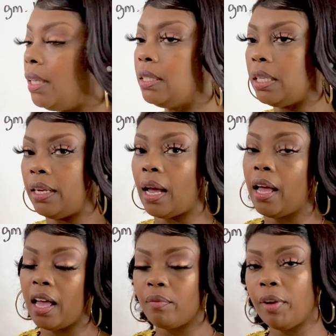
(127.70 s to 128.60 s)
said, I
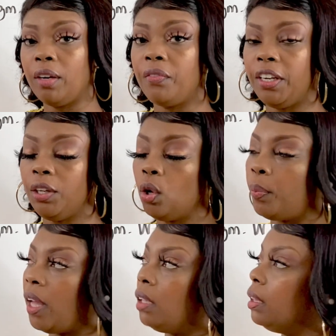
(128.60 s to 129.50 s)
have made a video
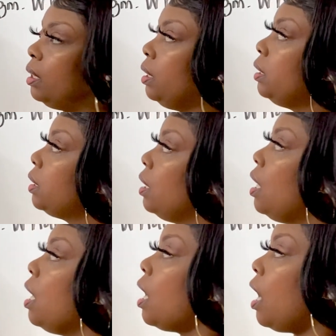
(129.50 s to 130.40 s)
about this,
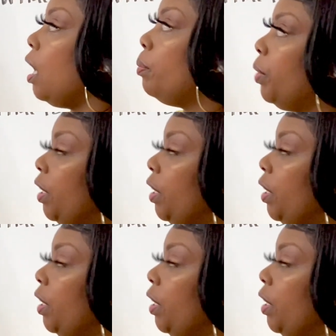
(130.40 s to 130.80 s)
but